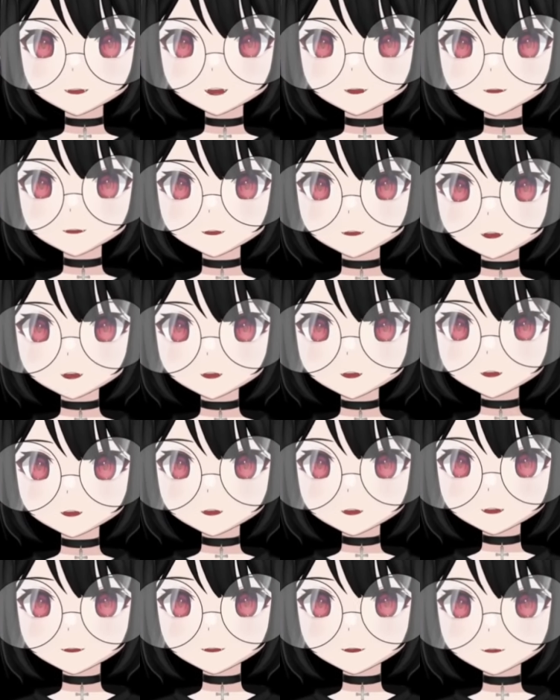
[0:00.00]
especially the ones
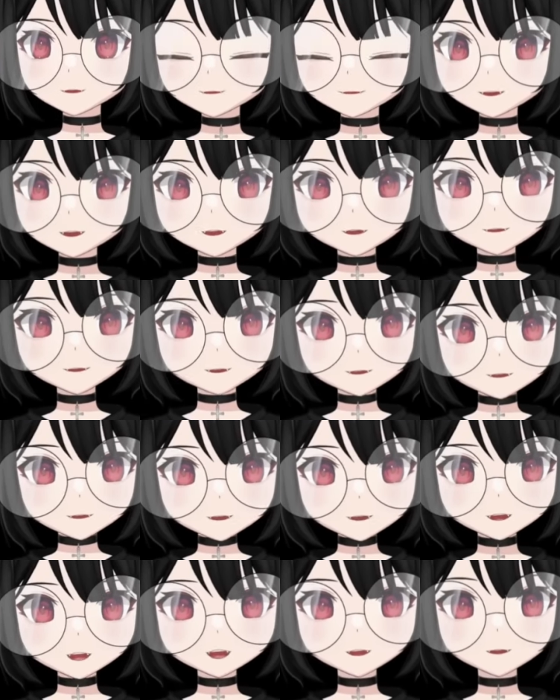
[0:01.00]
who seem to
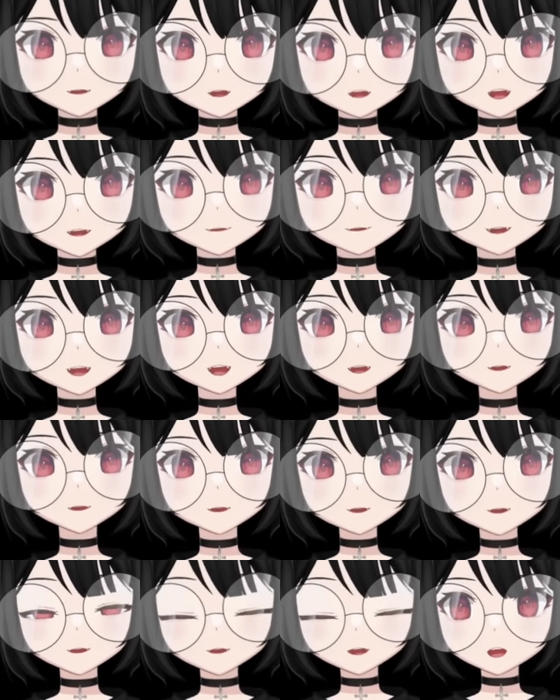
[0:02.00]
have left on good
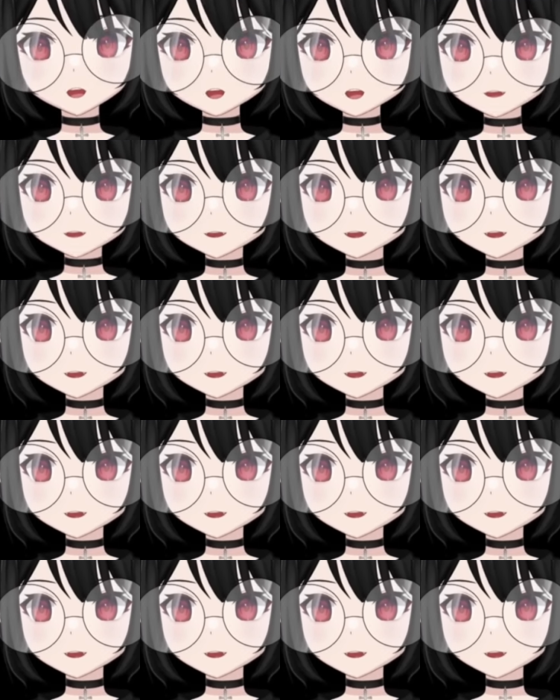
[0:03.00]
terms.